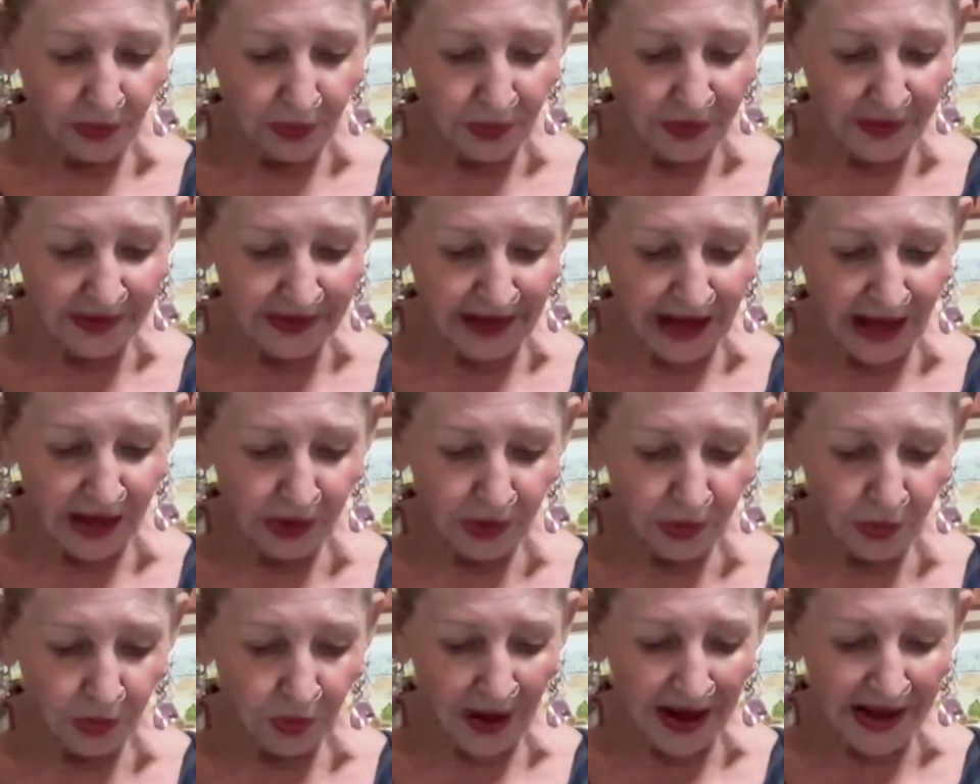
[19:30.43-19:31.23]
Without
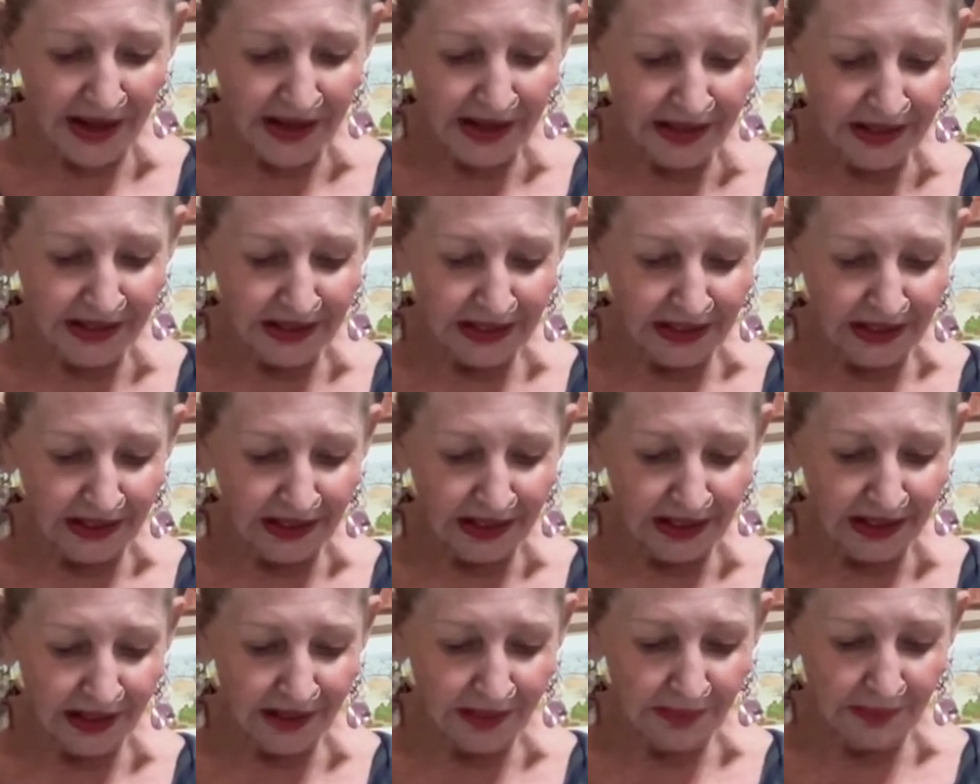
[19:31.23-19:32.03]

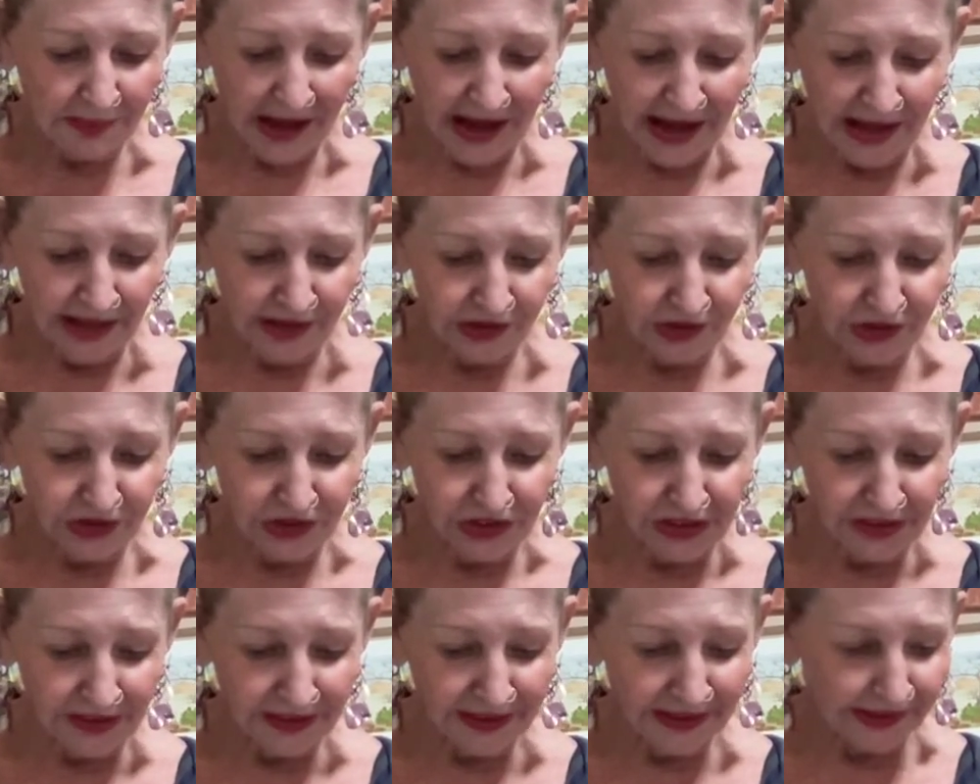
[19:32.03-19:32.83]
awakening, it
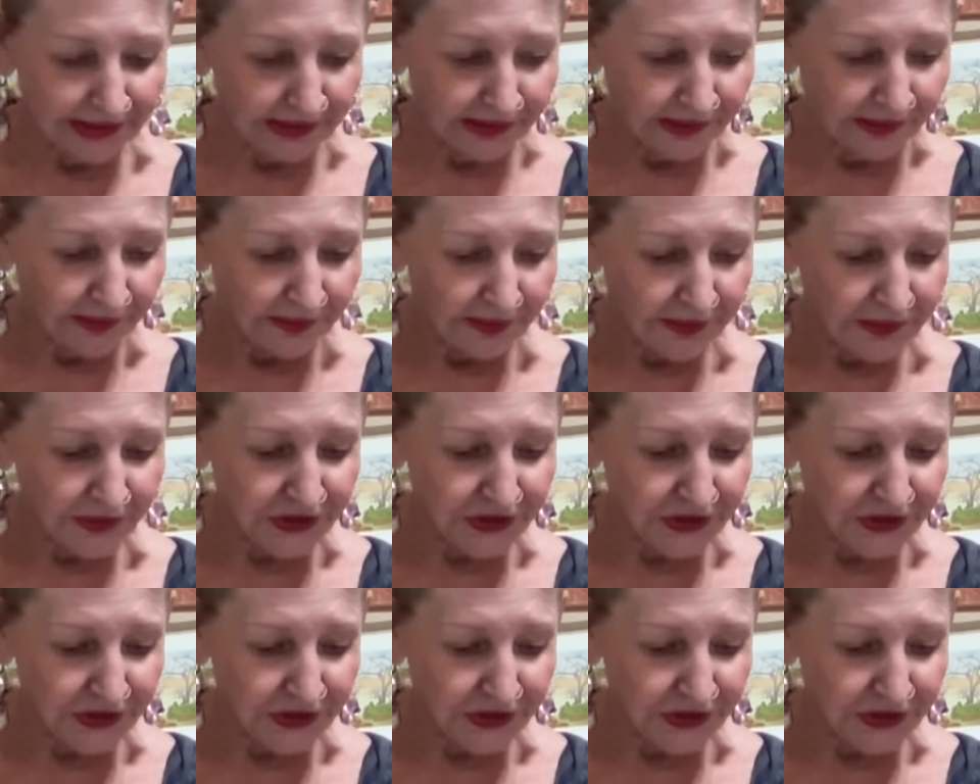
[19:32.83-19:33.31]
matters little.